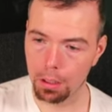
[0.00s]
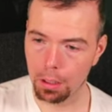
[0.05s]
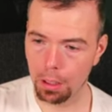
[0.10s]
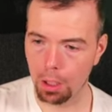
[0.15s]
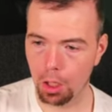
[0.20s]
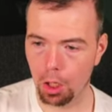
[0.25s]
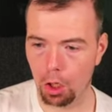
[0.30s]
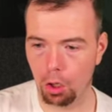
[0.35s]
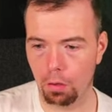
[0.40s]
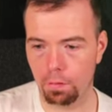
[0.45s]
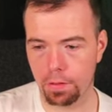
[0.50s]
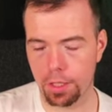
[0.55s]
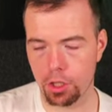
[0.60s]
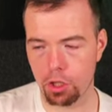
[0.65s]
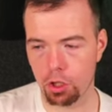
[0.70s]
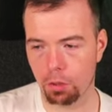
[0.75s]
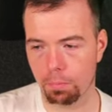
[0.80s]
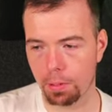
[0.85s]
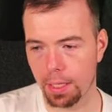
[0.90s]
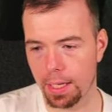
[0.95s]
Lovely
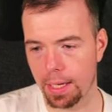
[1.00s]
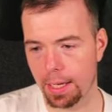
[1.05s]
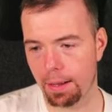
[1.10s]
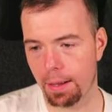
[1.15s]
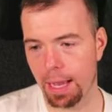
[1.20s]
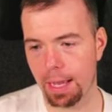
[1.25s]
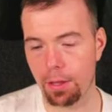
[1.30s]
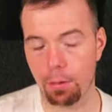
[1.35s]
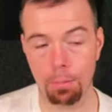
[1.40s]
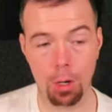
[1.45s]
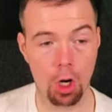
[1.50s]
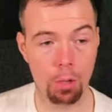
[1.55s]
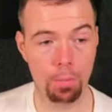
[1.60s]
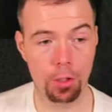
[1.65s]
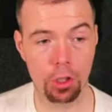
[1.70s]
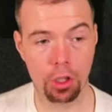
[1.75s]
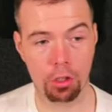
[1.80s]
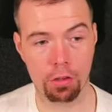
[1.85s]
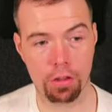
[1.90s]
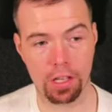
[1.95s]
jubbly. At the moment,
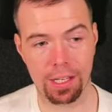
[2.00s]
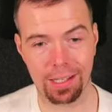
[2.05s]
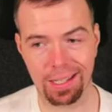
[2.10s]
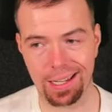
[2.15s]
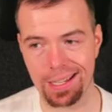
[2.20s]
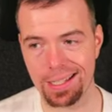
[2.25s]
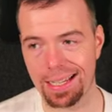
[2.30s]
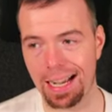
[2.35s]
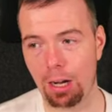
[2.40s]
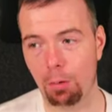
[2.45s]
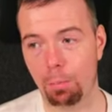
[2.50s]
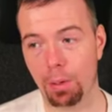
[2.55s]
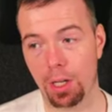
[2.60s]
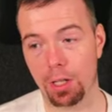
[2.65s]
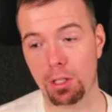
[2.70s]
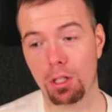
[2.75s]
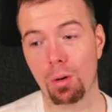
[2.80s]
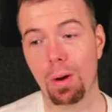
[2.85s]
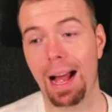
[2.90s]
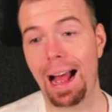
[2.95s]
the good thing is
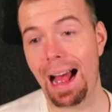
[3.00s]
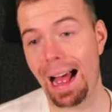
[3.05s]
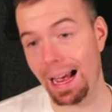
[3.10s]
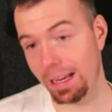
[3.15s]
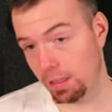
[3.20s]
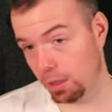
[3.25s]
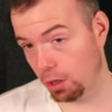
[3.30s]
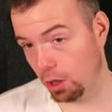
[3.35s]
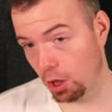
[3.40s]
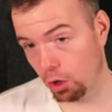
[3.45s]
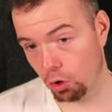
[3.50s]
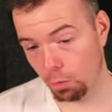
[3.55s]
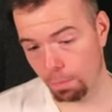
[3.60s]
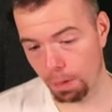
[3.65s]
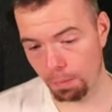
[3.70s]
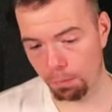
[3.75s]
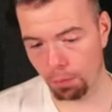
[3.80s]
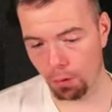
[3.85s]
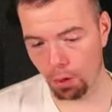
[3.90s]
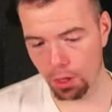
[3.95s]
Alberto hasn't gone up in price,